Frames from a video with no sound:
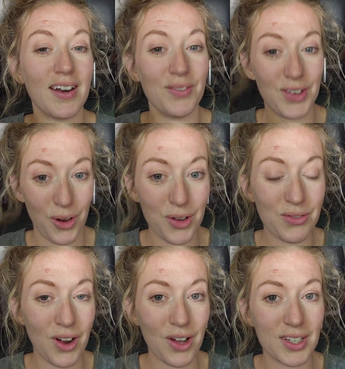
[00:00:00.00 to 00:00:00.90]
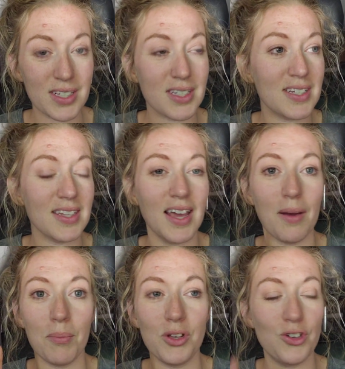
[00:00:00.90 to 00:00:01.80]
And if y'all have not listened to
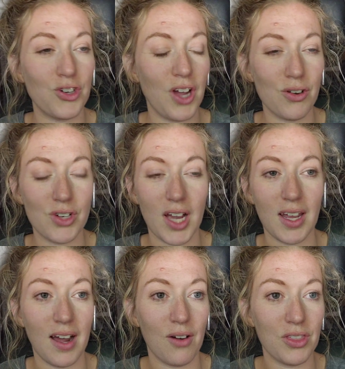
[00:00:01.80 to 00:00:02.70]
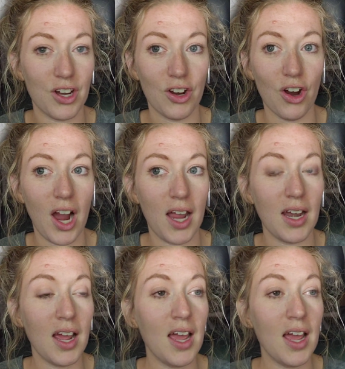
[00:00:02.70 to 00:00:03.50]
them, you should go check it out. They're great.